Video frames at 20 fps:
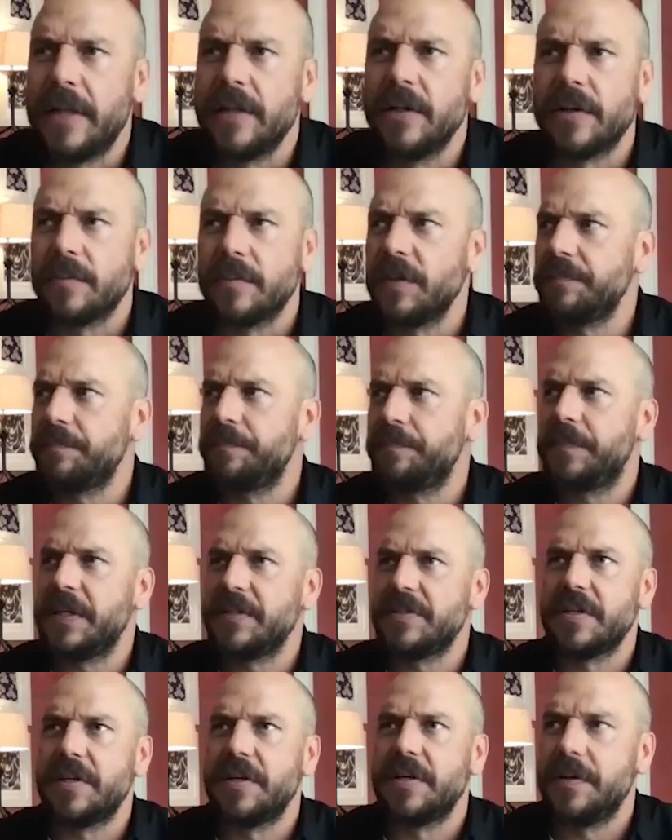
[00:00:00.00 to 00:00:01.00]
look,
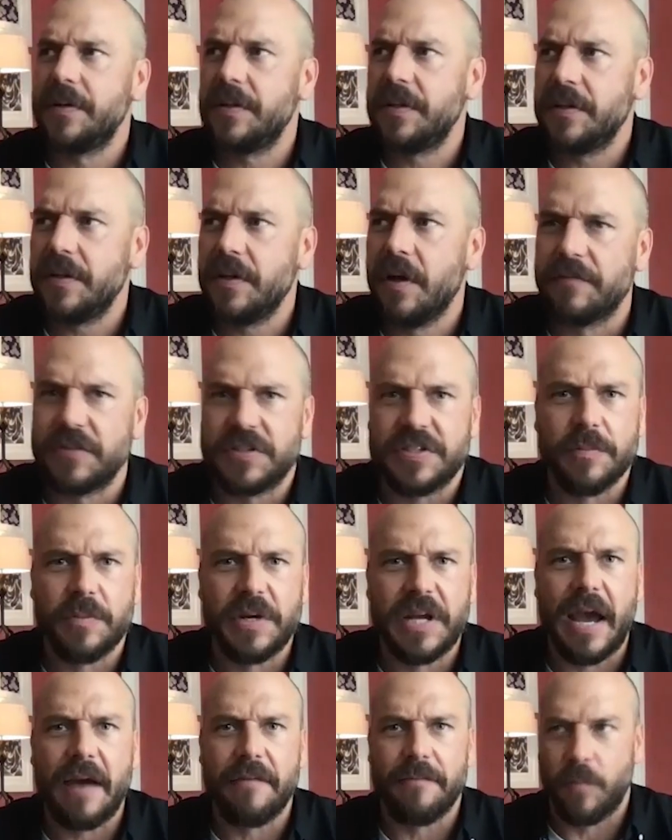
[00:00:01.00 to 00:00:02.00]
obviously
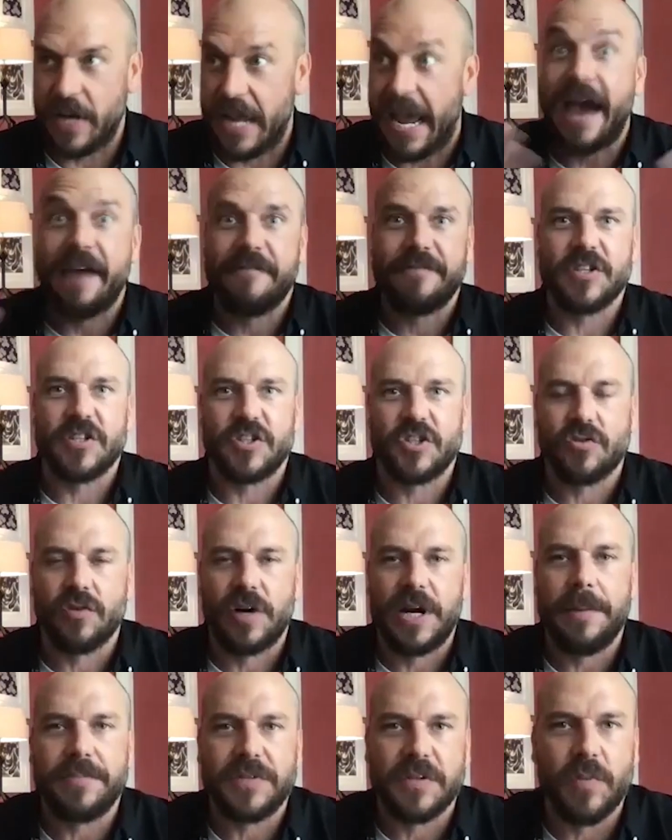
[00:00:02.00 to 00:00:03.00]
we have the
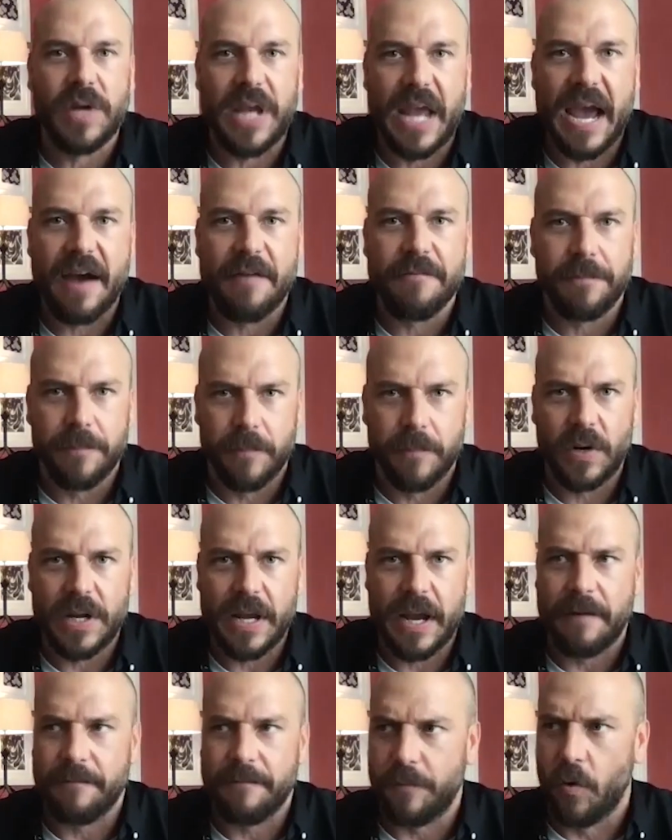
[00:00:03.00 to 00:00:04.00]
script and we
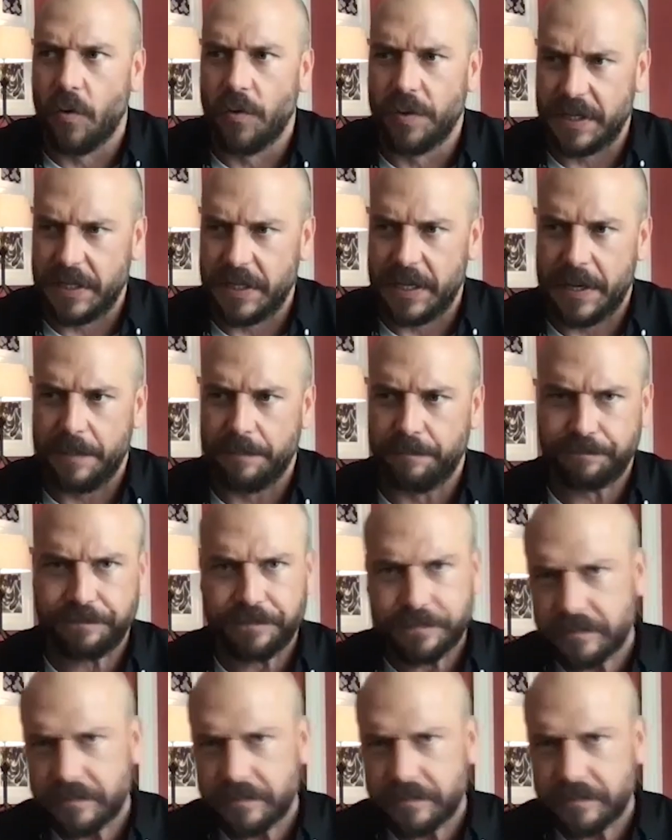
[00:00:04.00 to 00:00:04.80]
have all the